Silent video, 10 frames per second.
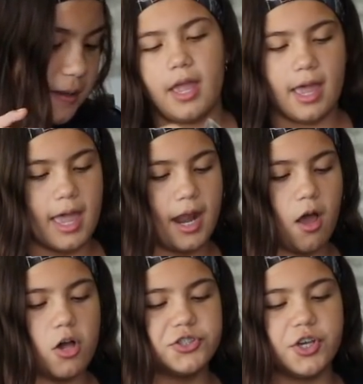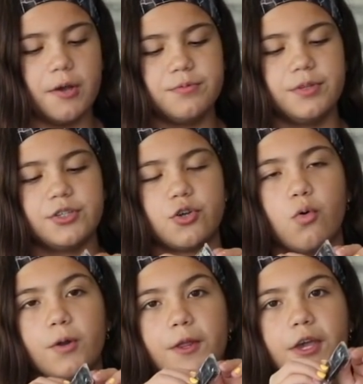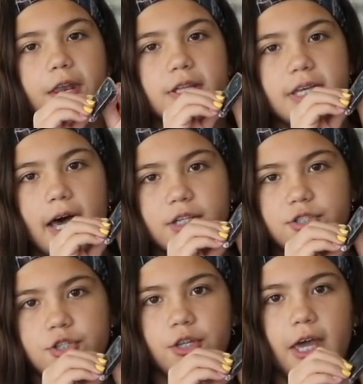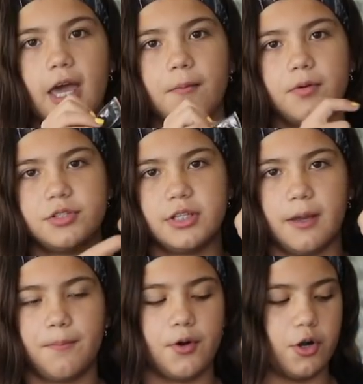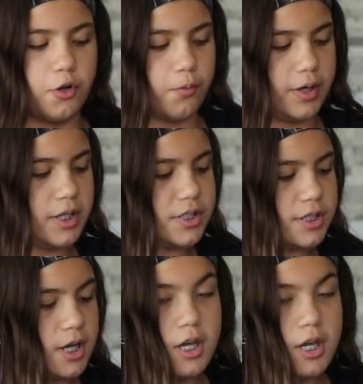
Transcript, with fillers: and it also comes with this cord that you can attach to the camera to like put on your wrist